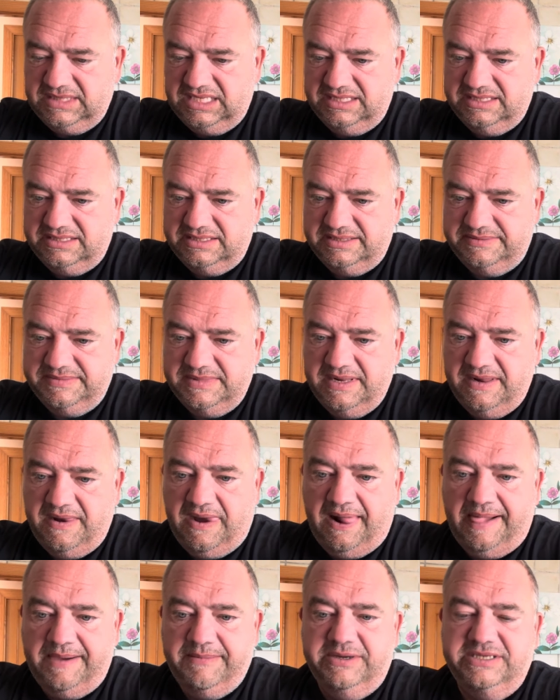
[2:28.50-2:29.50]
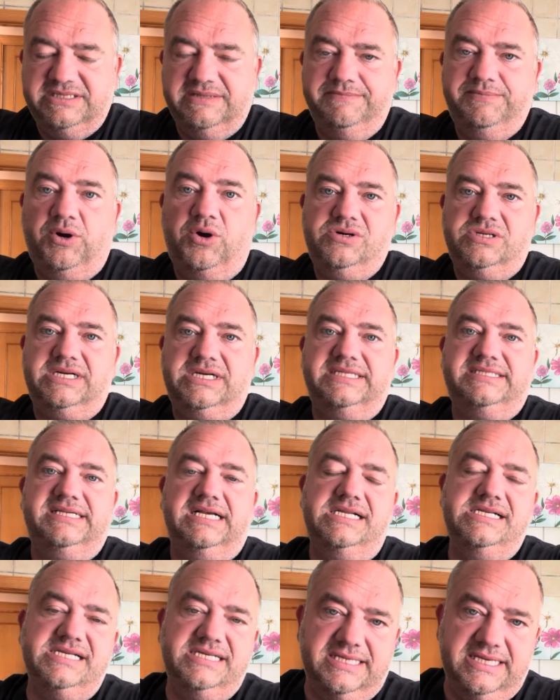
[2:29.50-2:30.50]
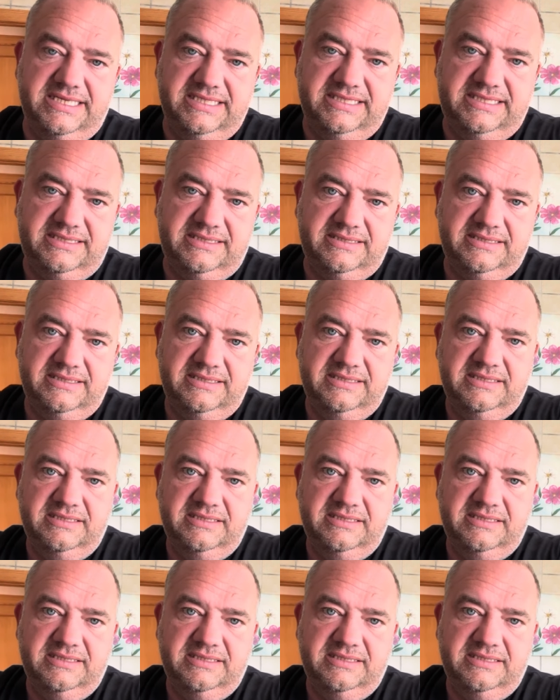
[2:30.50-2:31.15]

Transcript: Um, but it's important I tell you this